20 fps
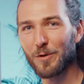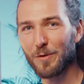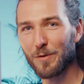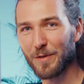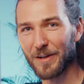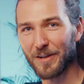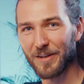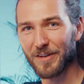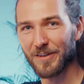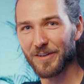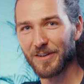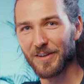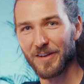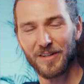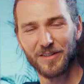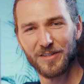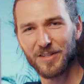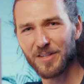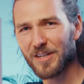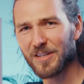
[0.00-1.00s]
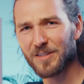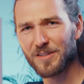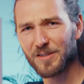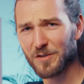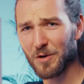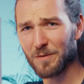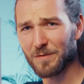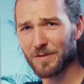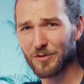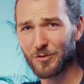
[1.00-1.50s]
you think? Did I
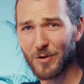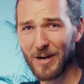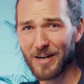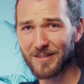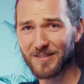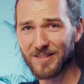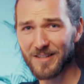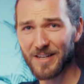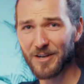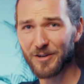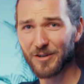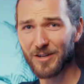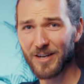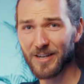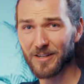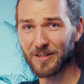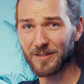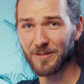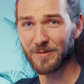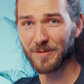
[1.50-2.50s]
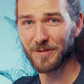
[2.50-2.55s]
deserve a Dragon Slayer title?